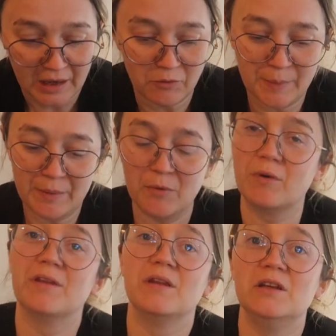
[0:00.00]
I remember
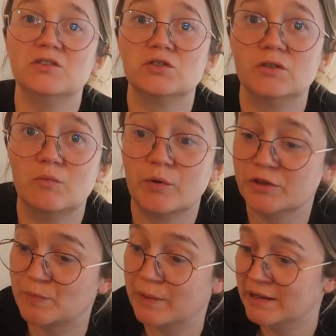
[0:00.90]
when these two
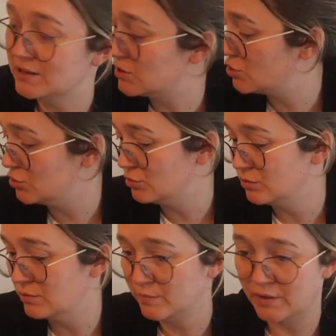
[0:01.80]
were split in
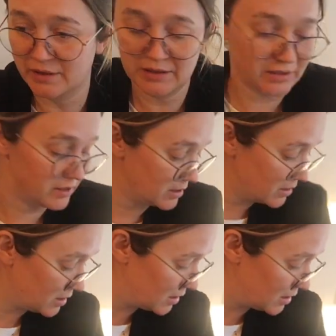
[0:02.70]
two, but this